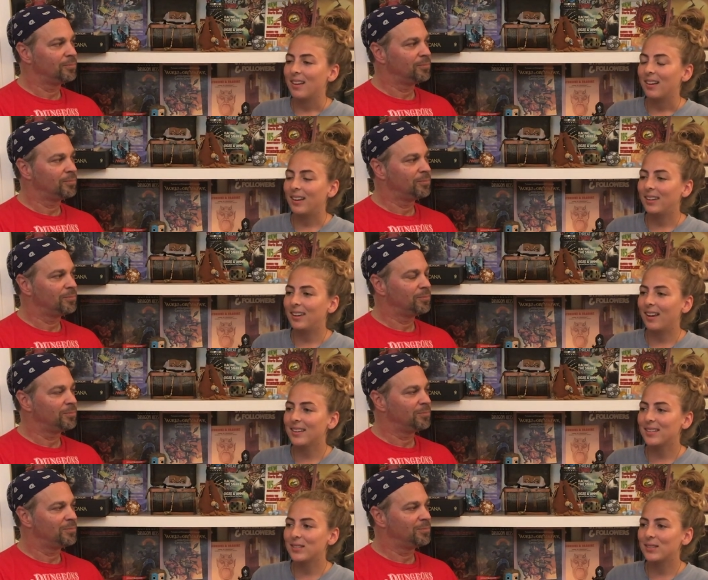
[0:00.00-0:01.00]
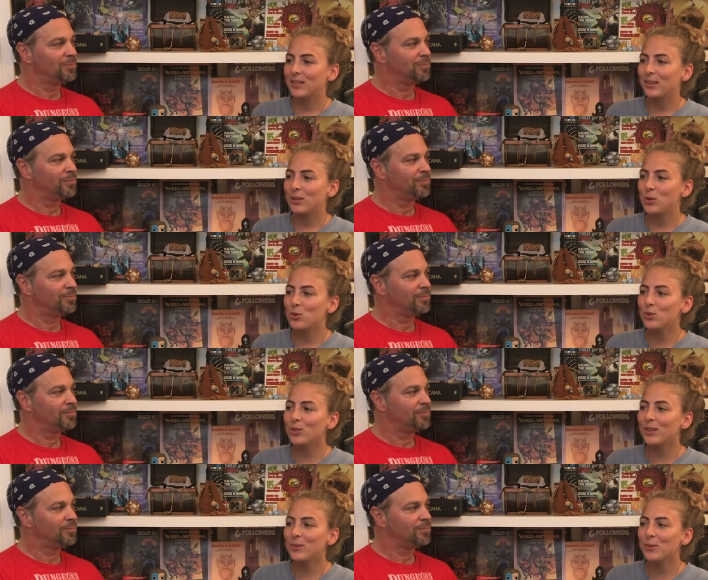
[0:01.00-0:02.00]
Speaker 1: I guess
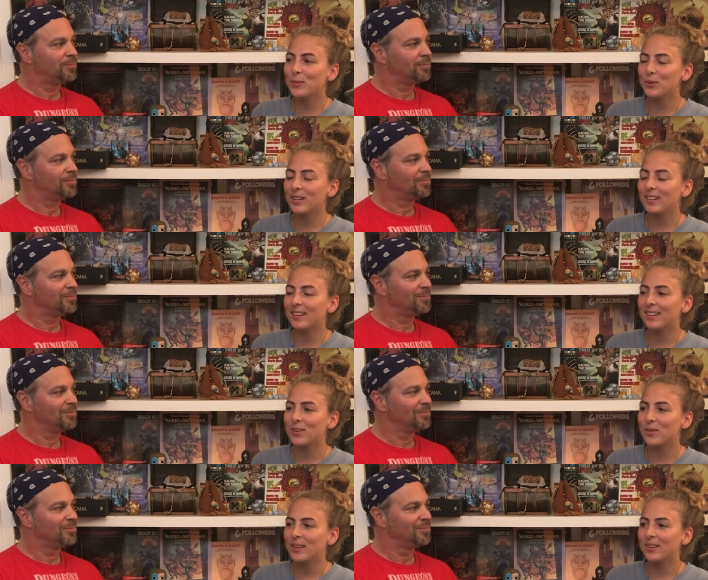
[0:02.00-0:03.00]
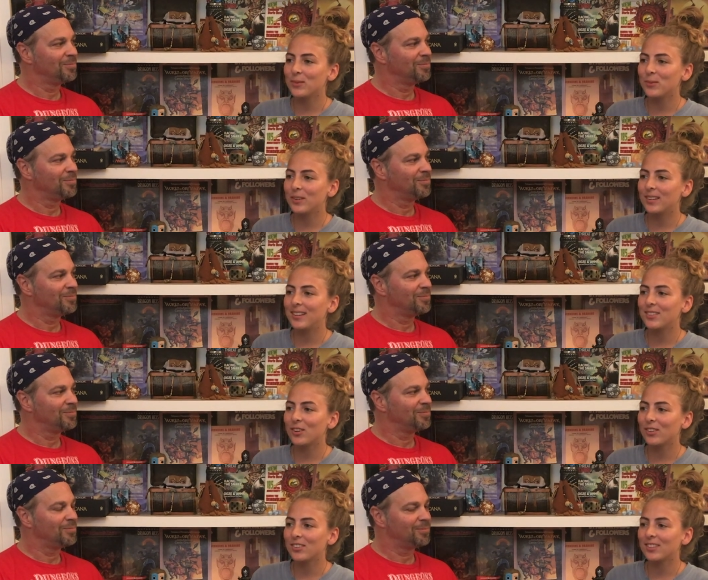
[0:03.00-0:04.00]
usually we're pretty good at knowing what each
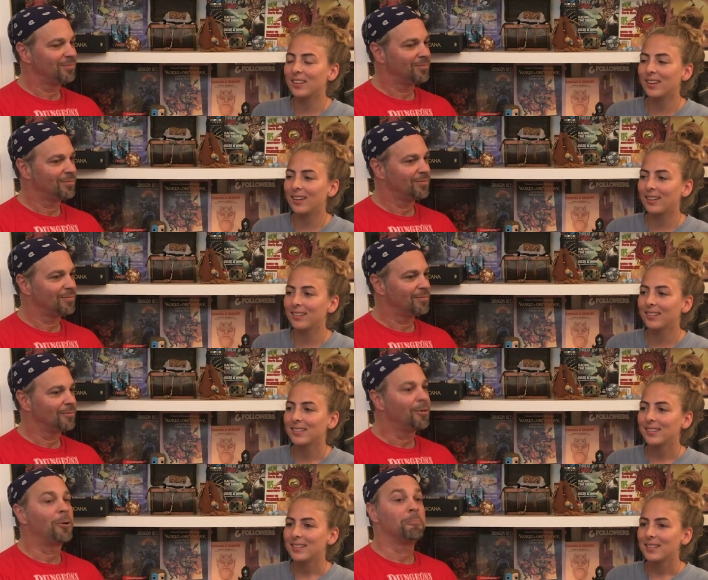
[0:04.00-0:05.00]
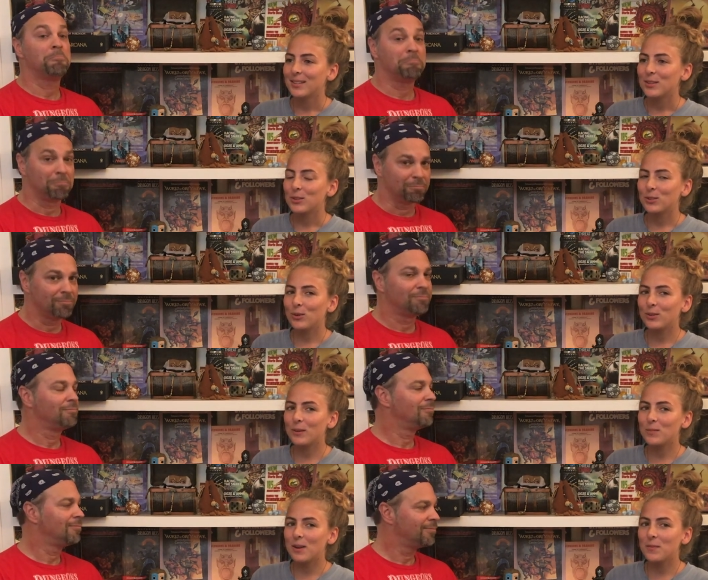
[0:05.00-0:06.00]
other's thinking. So
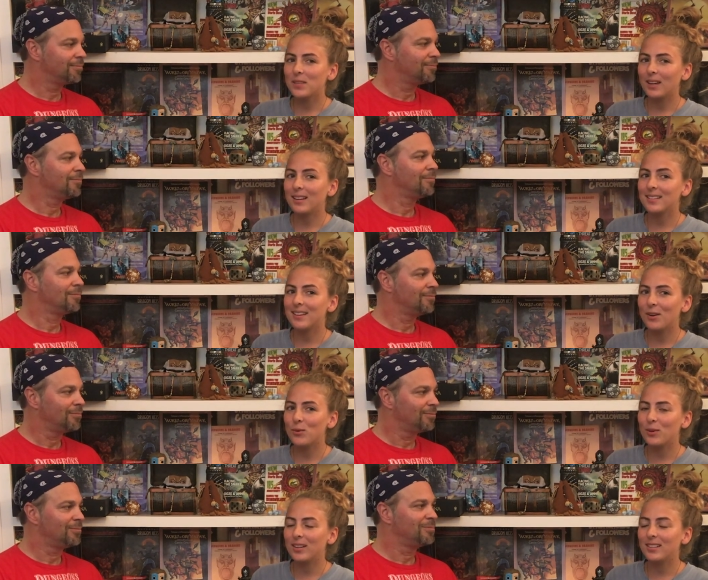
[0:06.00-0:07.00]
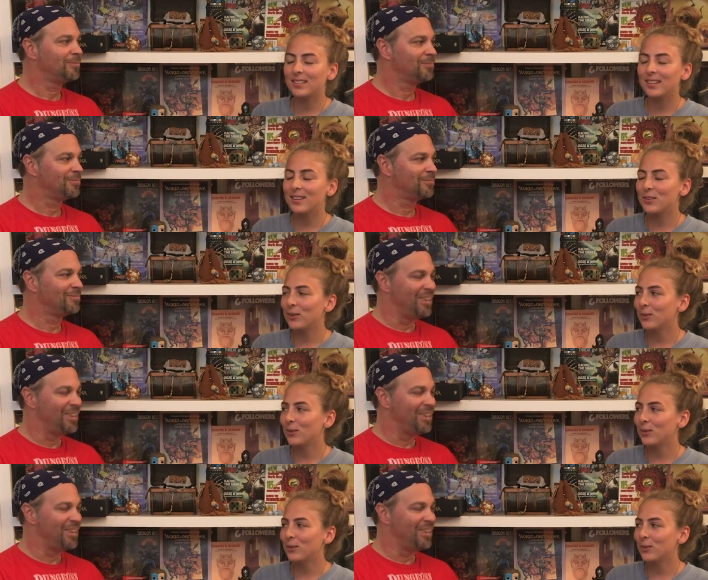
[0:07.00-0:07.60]
sometimes I can tell what he's gonna do.